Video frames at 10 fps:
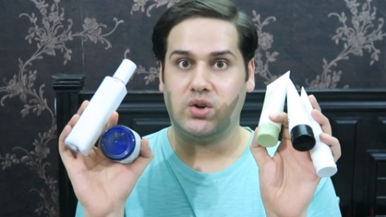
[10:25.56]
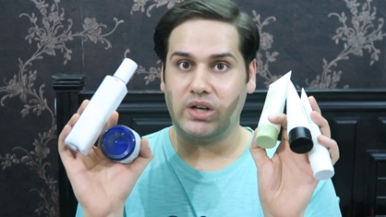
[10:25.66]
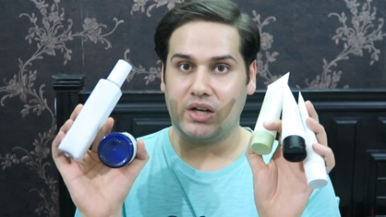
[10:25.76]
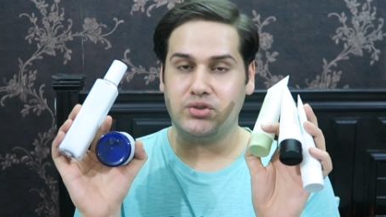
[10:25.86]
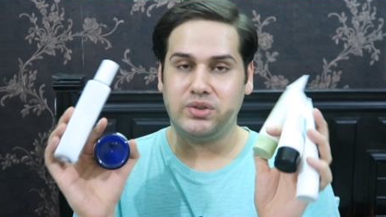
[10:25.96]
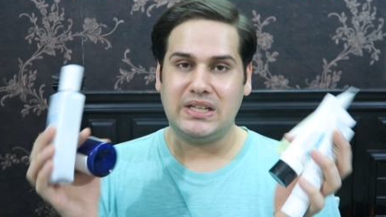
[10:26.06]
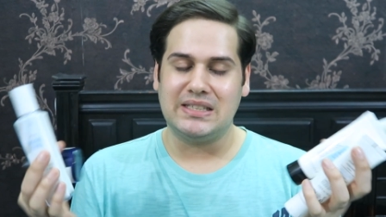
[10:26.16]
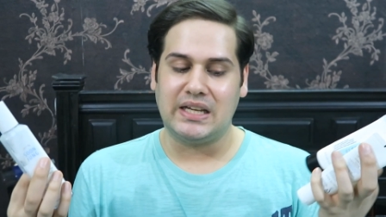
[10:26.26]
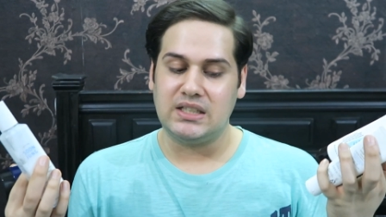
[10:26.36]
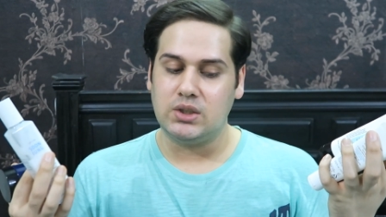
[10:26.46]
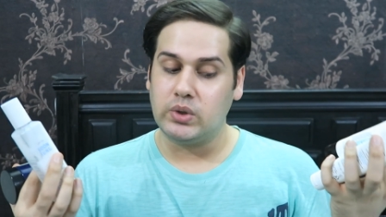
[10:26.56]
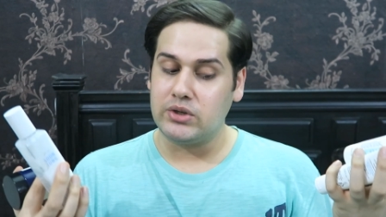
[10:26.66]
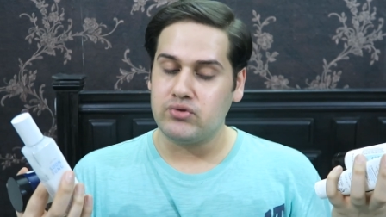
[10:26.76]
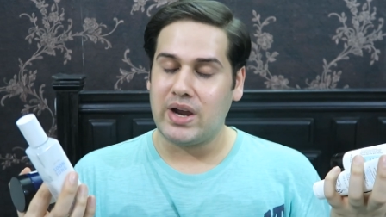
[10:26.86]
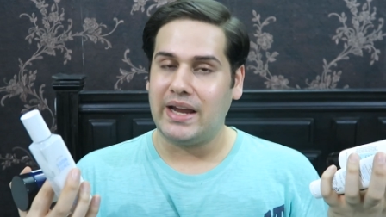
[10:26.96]
in your country, then you
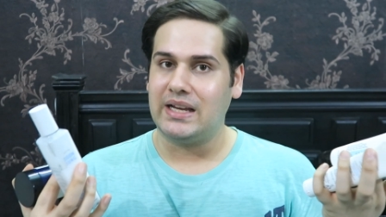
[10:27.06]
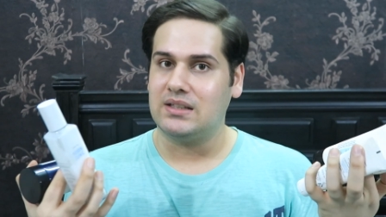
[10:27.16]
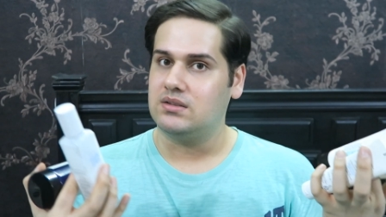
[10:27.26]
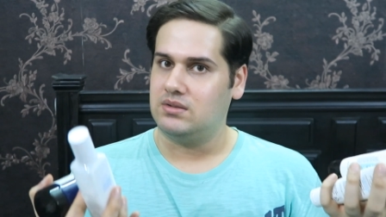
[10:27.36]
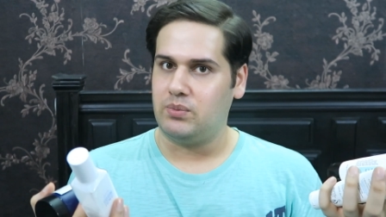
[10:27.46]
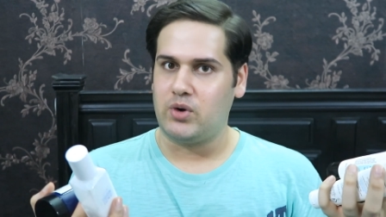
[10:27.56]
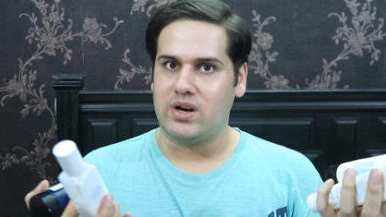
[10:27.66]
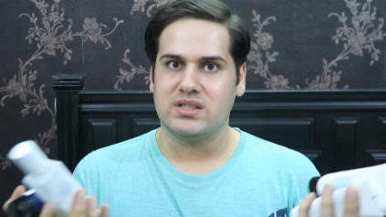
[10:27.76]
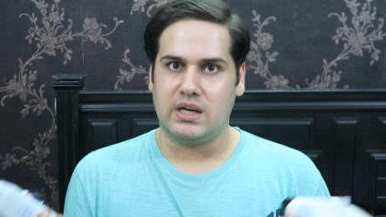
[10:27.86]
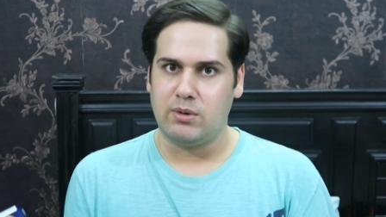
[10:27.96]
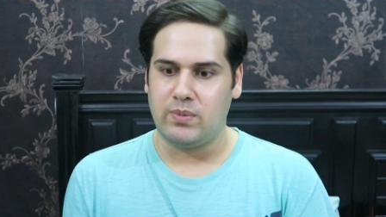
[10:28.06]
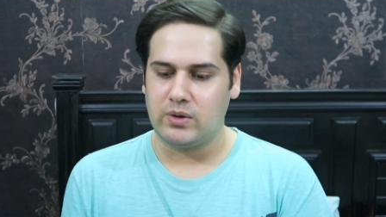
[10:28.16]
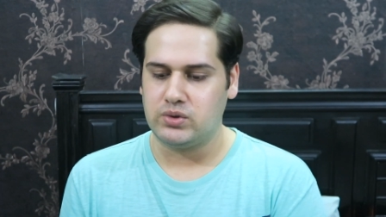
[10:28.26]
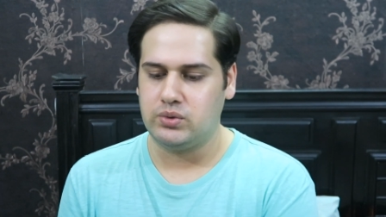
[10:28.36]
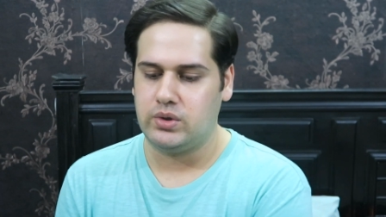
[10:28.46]
can try the products that I'm
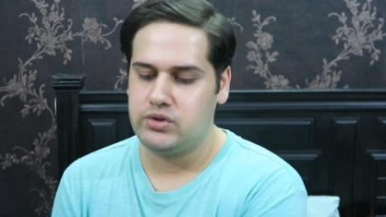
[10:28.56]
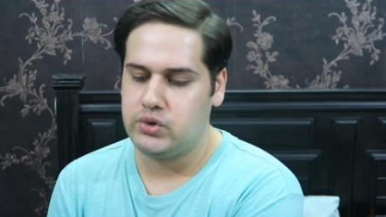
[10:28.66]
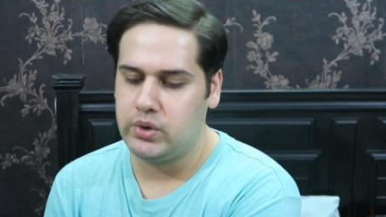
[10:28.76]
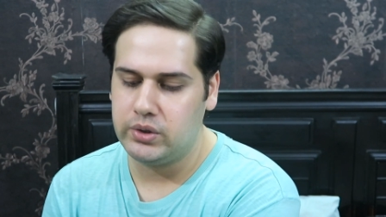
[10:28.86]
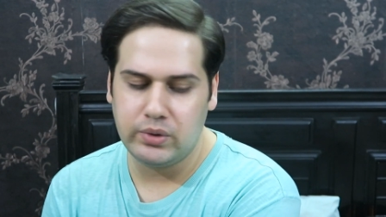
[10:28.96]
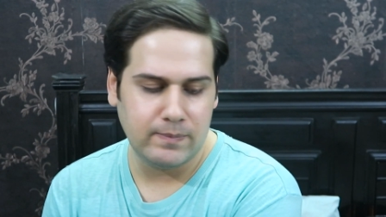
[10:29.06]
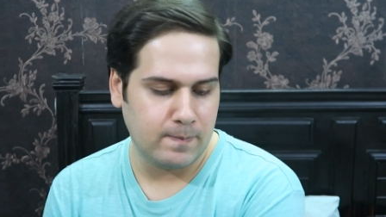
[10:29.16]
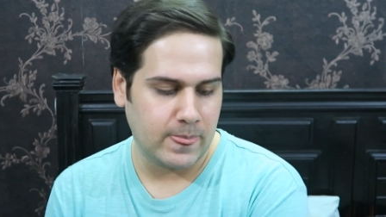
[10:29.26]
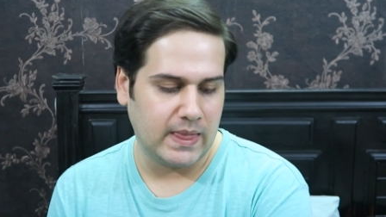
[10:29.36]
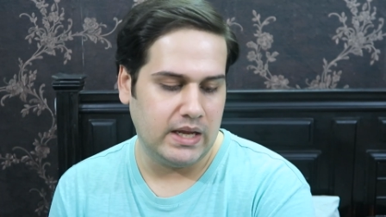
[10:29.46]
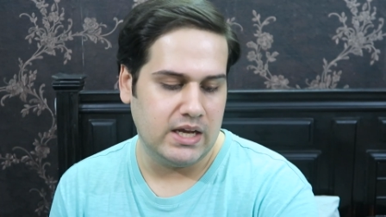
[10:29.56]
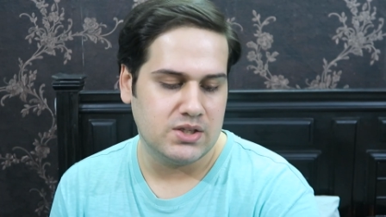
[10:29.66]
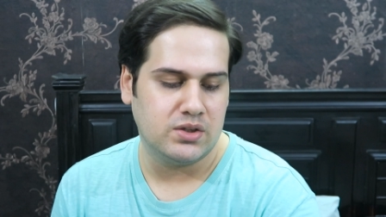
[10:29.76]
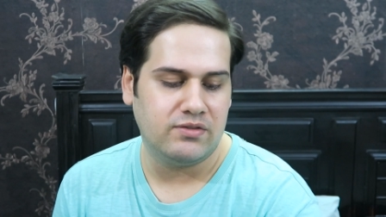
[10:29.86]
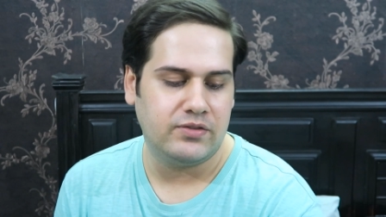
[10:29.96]
about to show you.
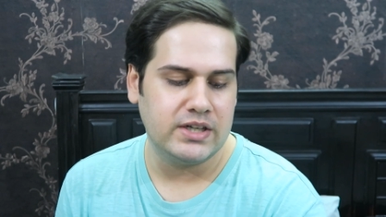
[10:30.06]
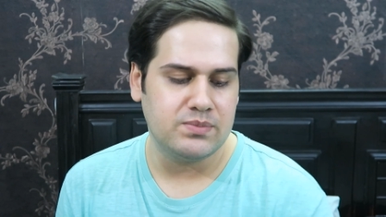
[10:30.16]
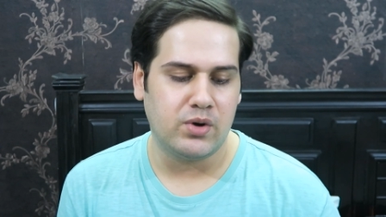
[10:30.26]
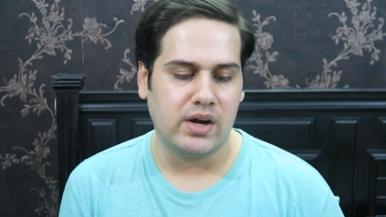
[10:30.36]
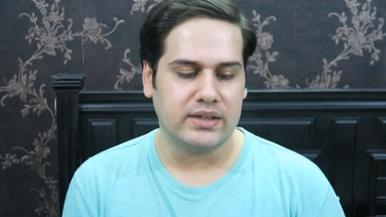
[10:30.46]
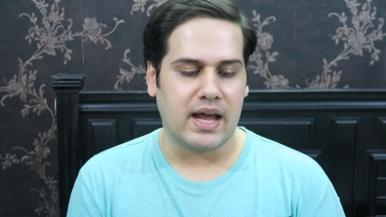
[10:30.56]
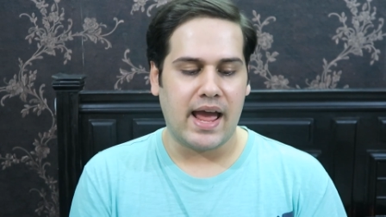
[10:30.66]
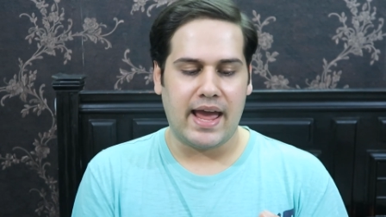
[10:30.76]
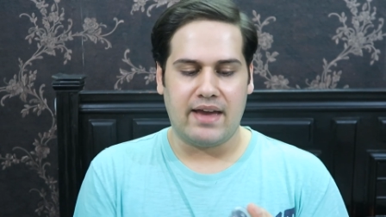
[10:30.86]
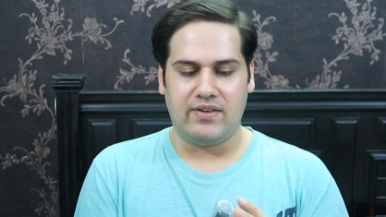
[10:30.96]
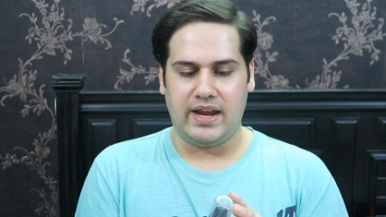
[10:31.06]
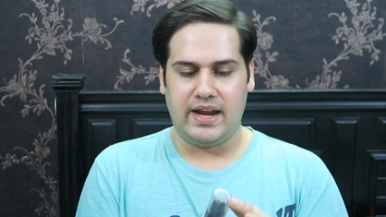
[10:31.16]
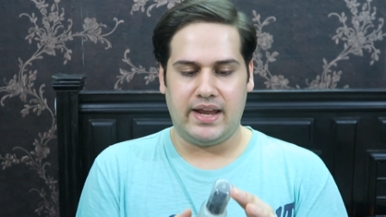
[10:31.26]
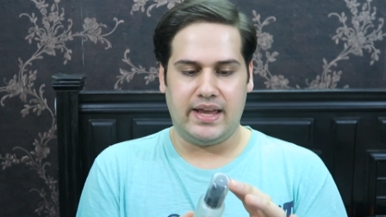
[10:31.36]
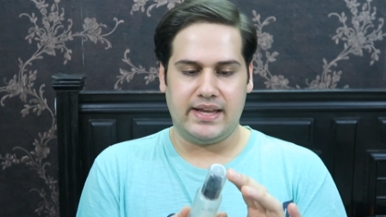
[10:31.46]
So the first product I have here